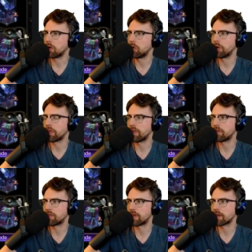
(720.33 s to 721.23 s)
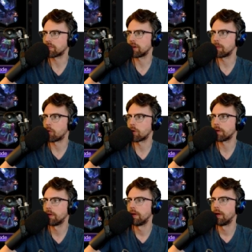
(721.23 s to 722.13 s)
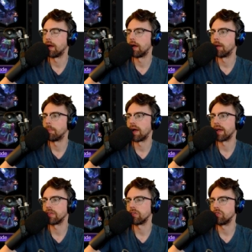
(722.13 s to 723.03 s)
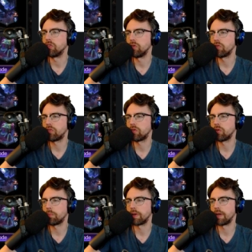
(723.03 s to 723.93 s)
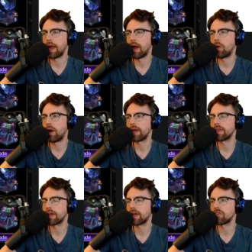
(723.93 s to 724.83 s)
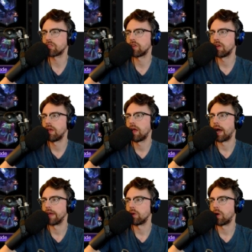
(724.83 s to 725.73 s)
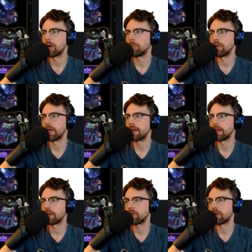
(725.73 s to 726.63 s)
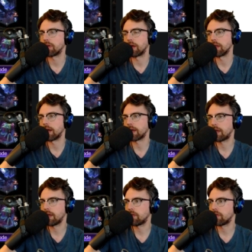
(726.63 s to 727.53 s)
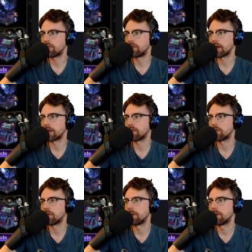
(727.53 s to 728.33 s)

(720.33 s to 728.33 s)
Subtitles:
with these decks anymore. I used to, but now I think I know how to play it. Like a lot of key to this deck is